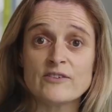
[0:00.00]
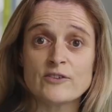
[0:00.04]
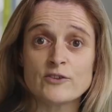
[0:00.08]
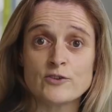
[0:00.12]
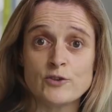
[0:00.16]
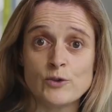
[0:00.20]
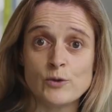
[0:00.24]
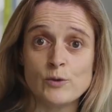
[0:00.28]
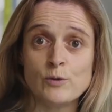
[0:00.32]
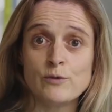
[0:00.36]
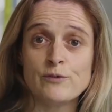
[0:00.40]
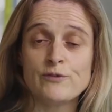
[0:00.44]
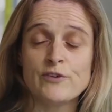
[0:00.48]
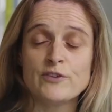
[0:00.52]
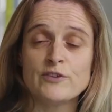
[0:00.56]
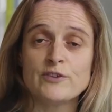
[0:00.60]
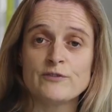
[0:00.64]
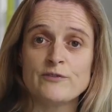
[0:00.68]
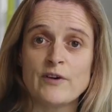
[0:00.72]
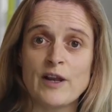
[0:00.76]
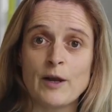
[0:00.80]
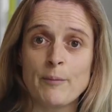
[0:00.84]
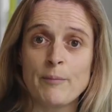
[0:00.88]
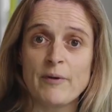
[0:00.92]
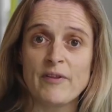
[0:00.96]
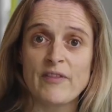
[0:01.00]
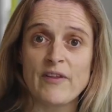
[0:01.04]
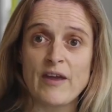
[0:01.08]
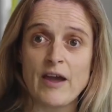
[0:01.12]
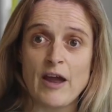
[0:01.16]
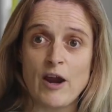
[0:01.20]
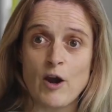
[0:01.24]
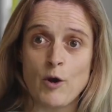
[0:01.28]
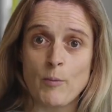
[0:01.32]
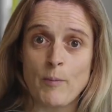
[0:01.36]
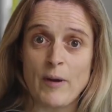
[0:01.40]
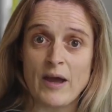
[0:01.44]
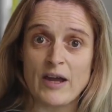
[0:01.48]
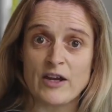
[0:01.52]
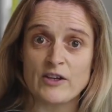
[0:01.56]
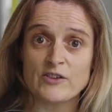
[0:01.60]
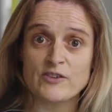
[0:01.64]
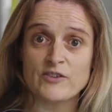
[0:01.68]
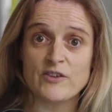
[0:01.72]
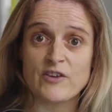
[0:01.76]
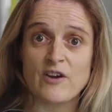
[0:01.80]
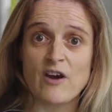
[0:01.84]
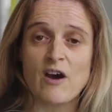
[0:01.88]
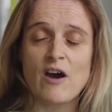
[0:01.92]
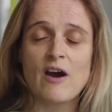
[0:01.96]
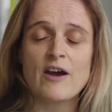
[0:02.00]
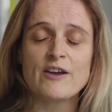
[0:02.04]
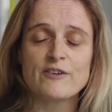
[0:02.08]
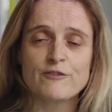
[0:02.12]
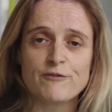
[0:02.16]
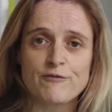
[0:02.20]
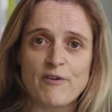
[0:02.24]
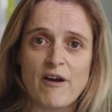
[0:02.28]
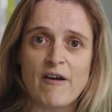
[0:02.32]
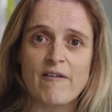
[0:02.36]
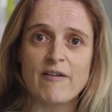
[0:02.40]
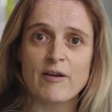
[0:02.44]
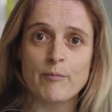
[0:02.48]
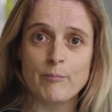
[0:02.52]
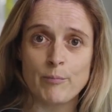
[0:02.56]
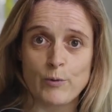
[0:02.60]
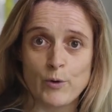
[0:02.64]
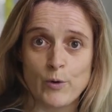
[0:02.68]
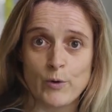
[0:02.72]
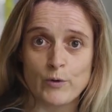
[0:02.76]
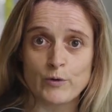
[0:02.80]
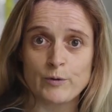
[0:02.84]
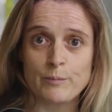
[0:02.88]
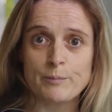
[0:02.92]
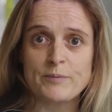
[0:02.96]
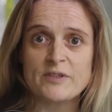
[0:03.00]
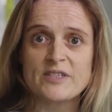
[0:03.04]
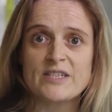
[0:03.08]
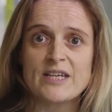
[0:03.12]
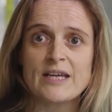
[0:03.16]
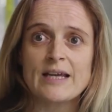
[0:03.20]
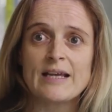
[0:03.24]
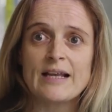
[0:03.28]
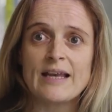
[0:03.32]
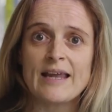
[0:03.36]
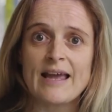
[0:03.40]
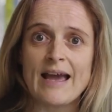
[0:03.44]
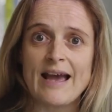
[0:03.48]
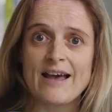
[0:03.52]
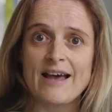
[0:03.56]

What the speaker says: as a tool for developing the aero package of the car is very important, particularly